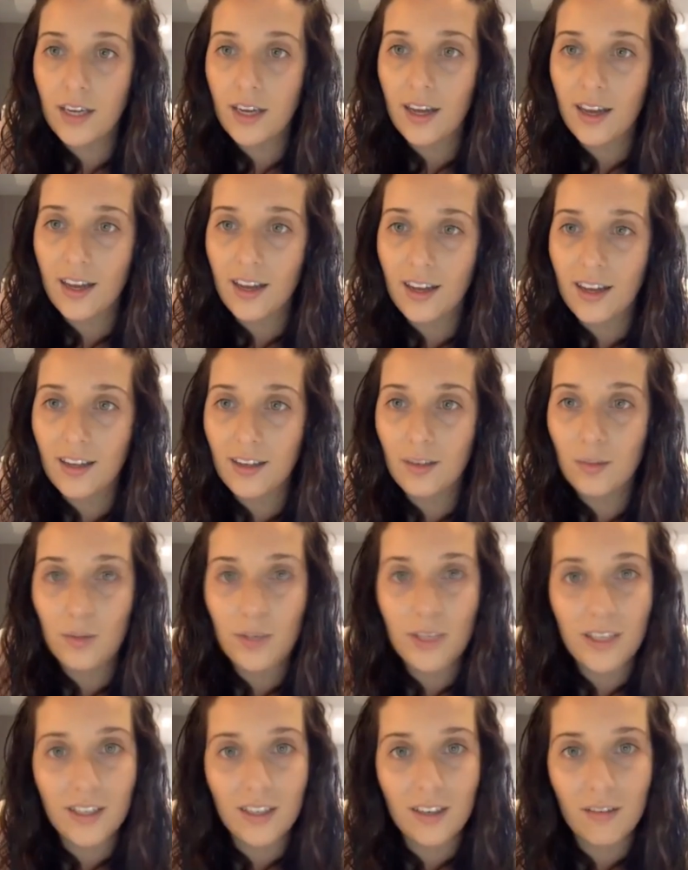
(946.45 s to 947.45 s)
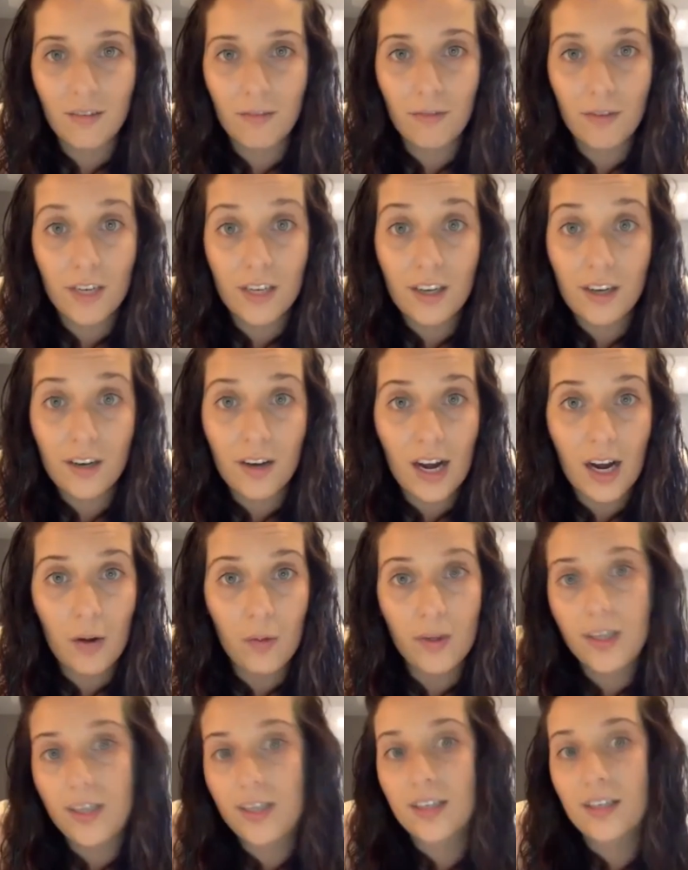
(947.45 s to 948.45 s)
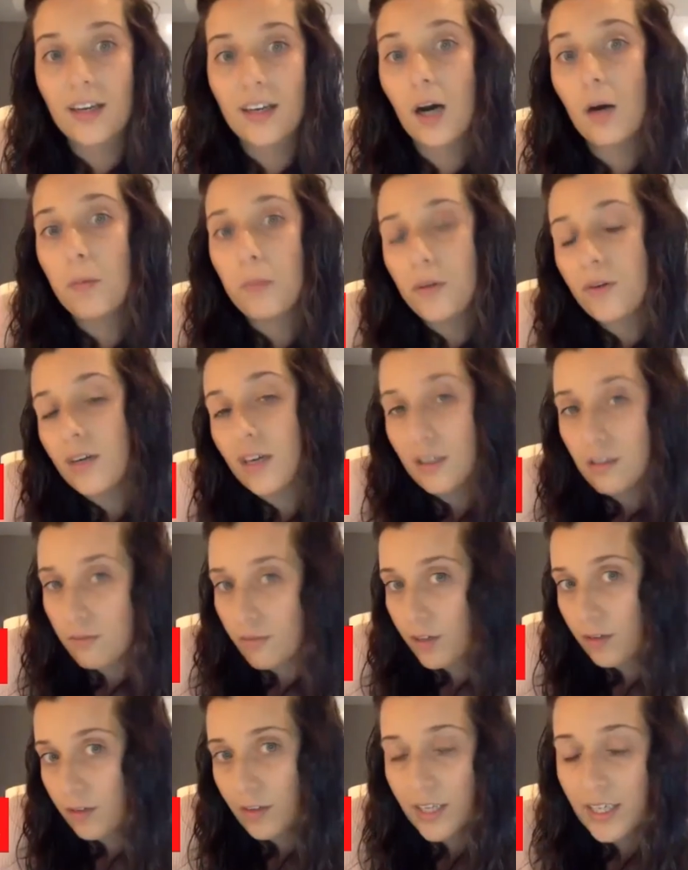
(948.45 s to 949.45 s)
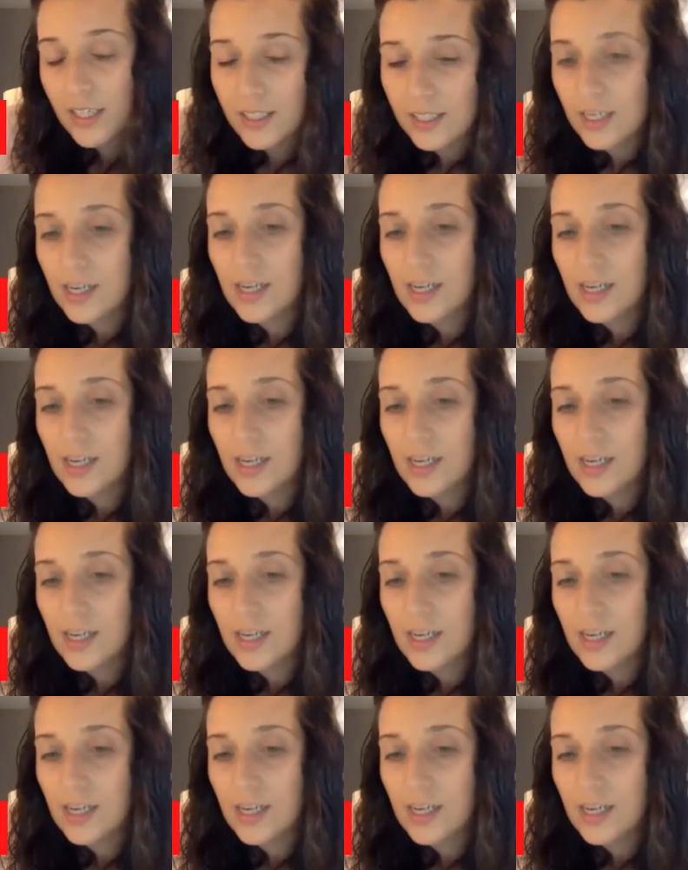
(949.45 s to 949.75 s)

and we can figure out how we can help you guys fundraise.